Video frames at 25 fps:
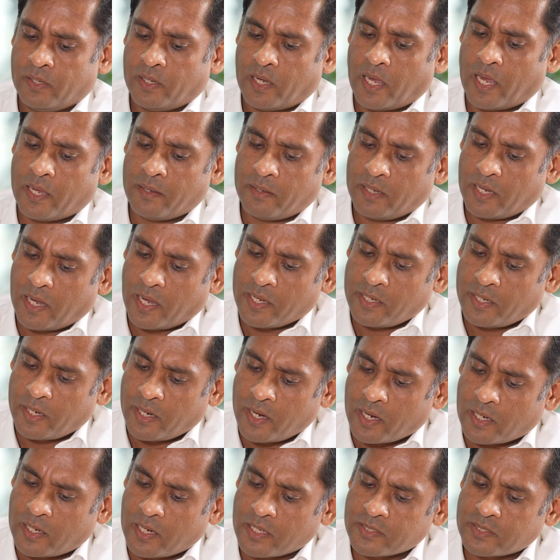I
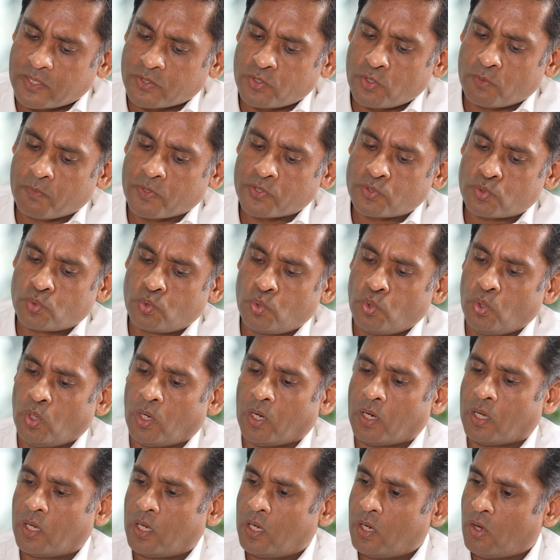create, let's assume, a
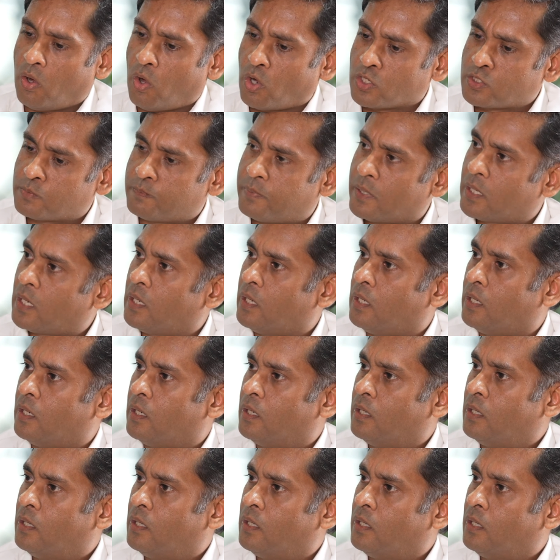school, a hospital.